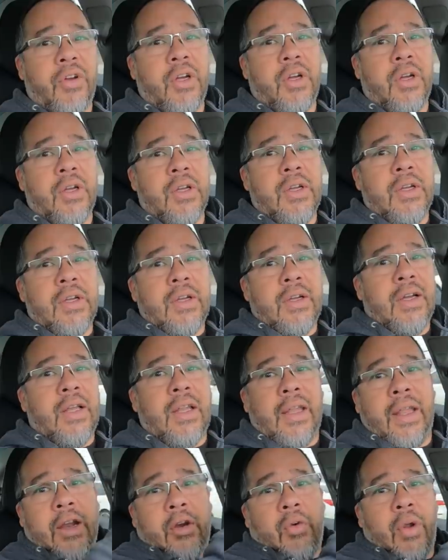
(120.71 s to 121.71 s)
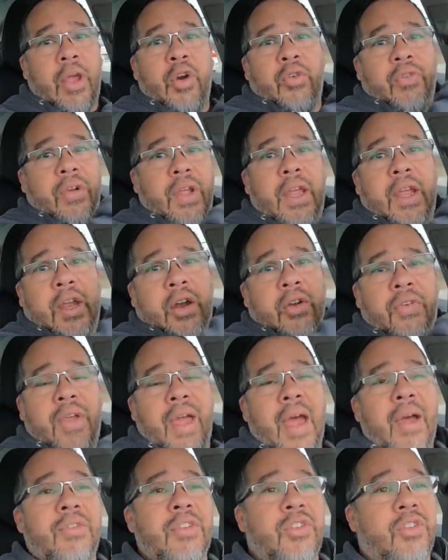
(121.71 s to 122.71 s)
a, a link right over here if
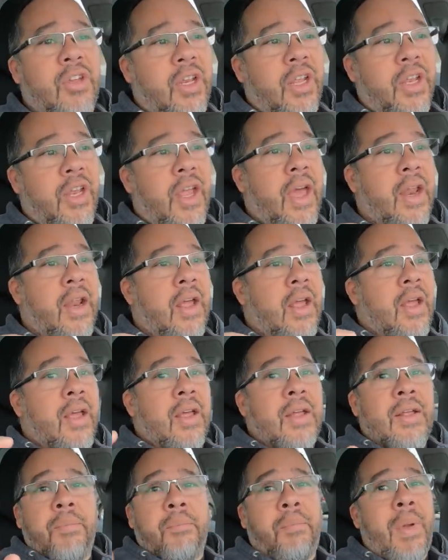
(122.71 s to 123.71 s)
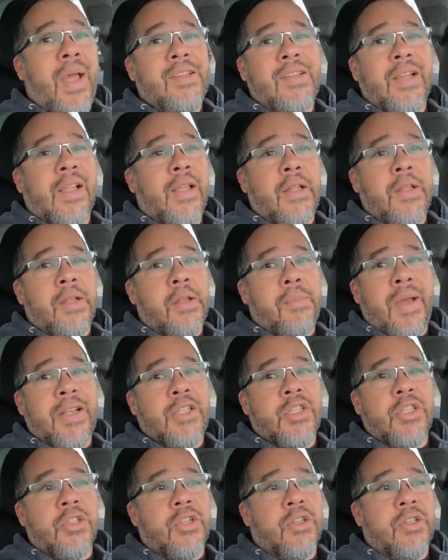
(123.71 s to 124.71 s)
you haven't seen it yet. Basically the
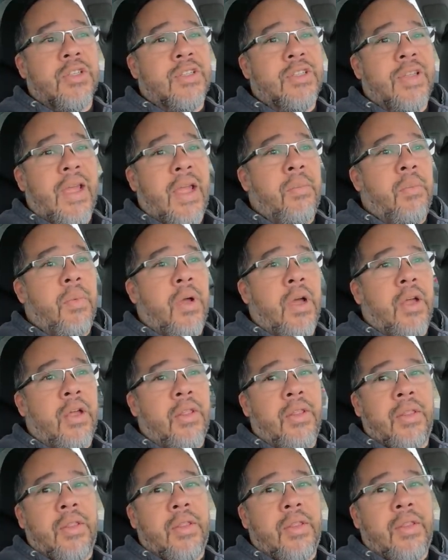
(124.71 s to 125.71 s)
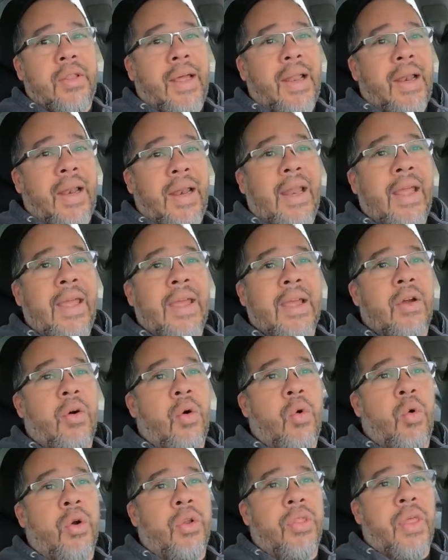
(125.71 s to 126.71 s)
dimensions are the same. Uh, that leak,
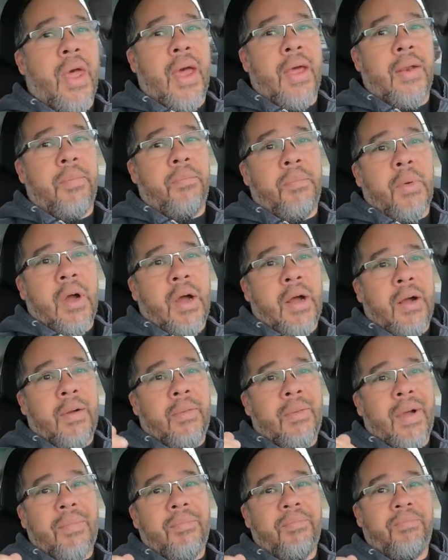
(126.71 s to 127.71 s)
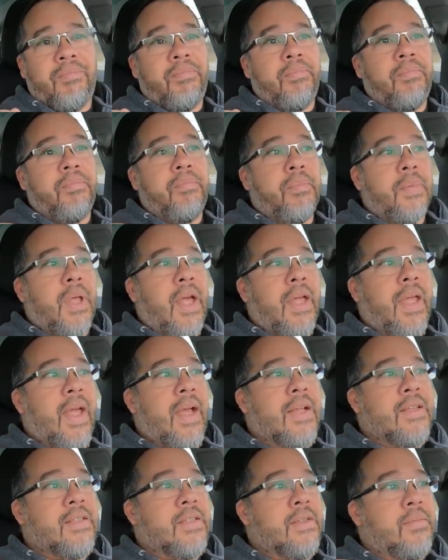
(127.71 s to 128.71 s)
or that uh, I
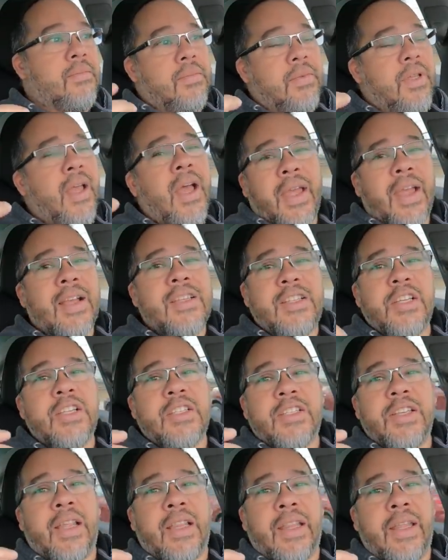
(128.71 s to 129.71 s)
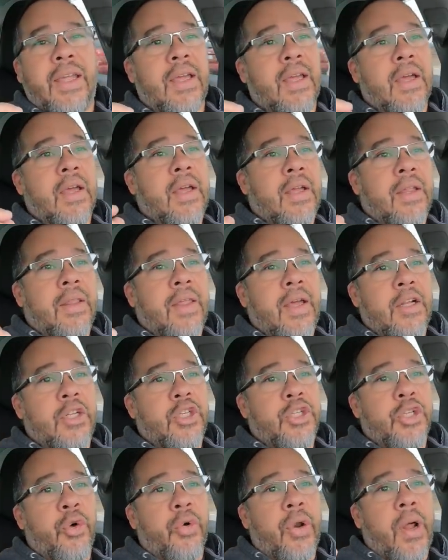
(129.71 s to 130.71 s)
guess, yeah, I guess you can say leak
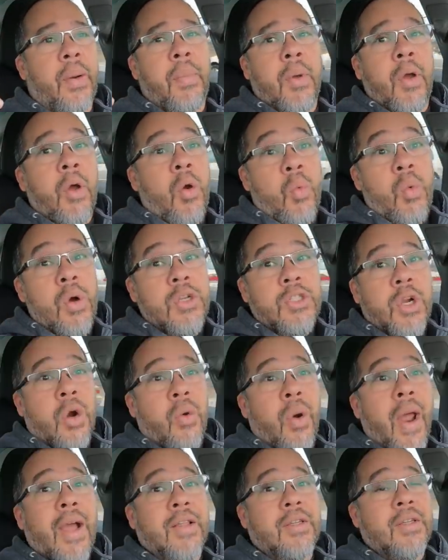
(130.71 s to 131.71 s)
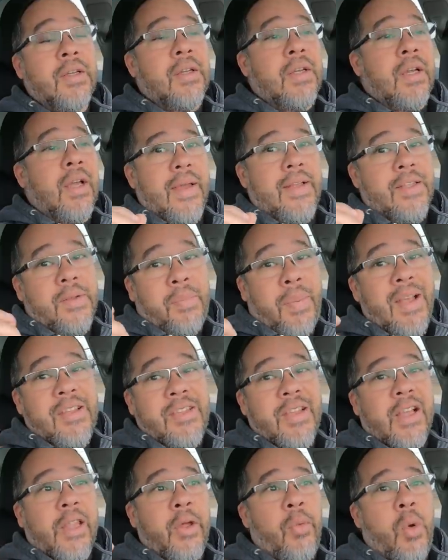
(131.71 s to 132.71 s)
that showed up was correct. It's
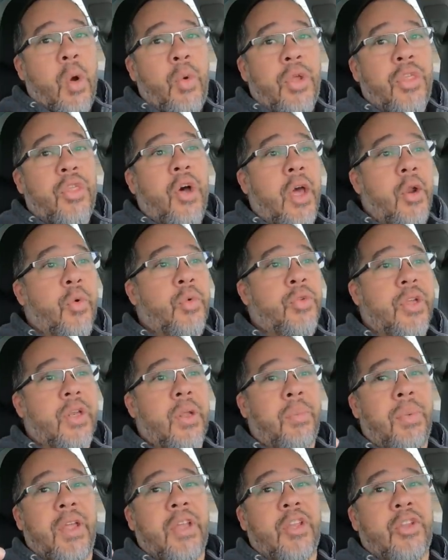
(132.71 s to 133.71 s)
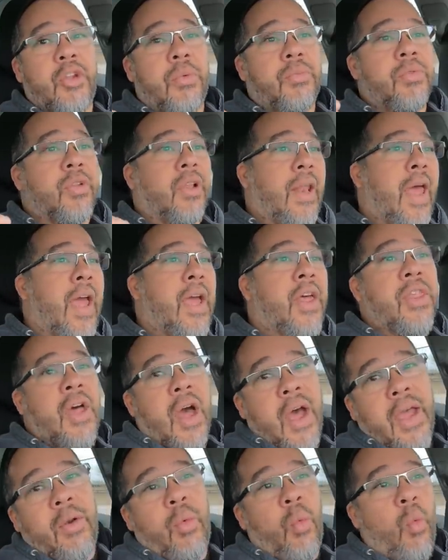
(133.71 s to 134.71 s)
basically what we thought it was going to be in terms of length,
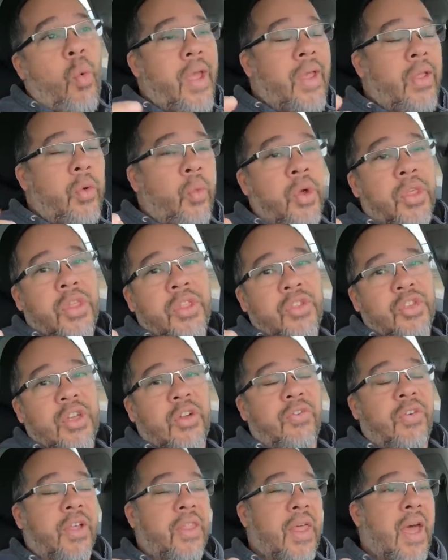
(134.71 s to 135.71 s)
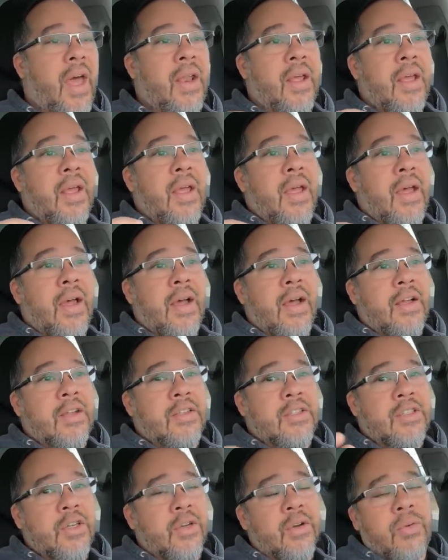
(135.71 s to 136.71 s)
height, weight, width, and stuff like that.
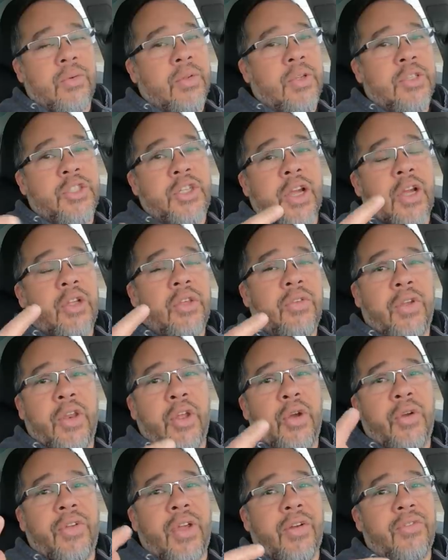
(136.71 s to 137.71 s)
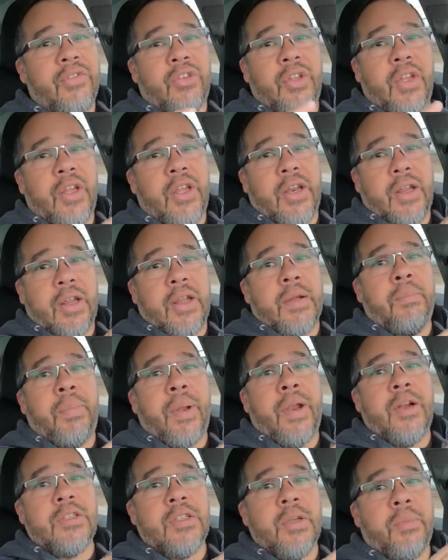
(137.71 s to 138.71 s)
Uh, so check out the video if you haven't seen it, and
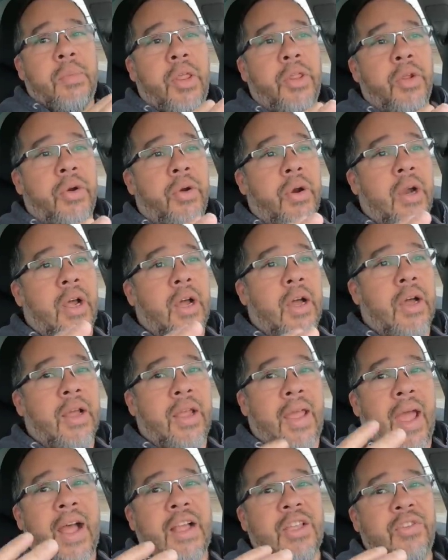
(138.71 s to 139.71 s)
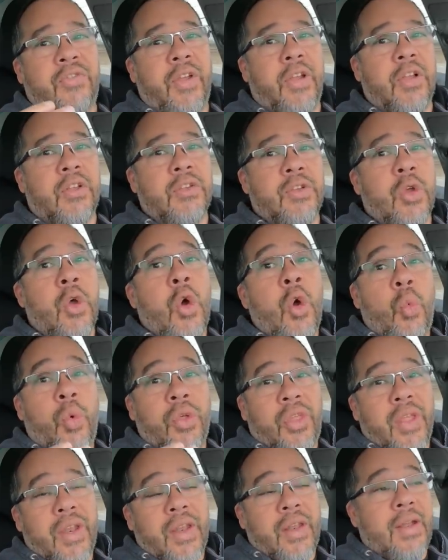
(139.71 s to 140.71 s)
compare some other uh, gas vehicles
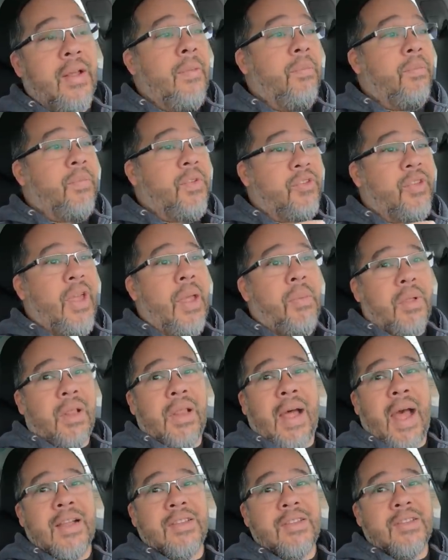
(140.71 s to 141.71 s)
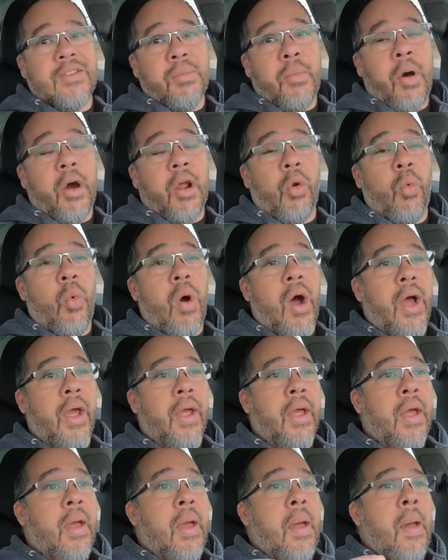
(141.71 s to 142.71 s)
within the same class as a Model
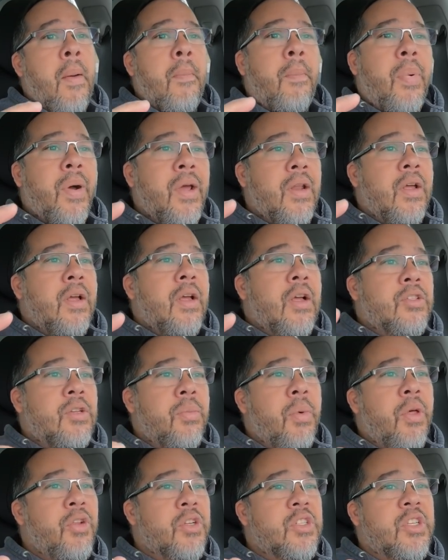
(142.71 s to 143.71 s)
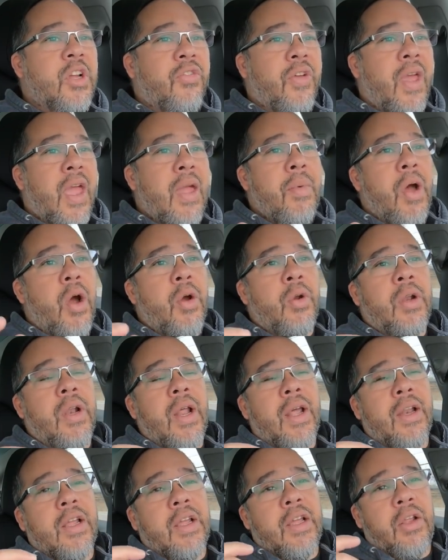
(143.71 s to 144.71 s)
Y. But some other stuff came out
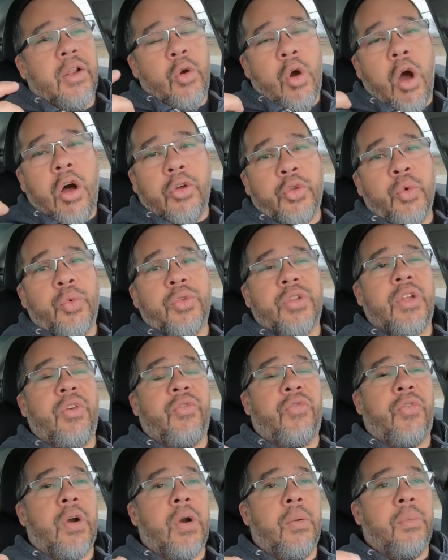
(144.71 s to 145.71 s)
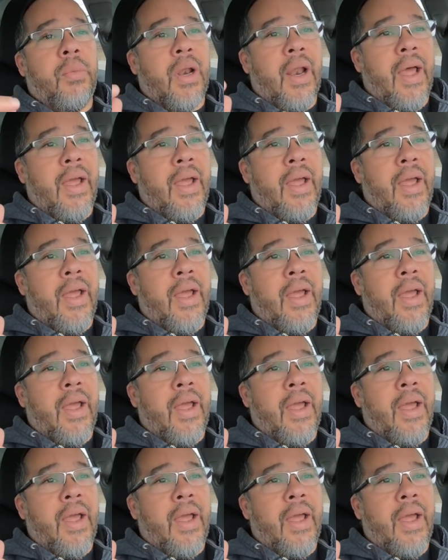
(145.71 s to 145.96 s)
that also was confirmed,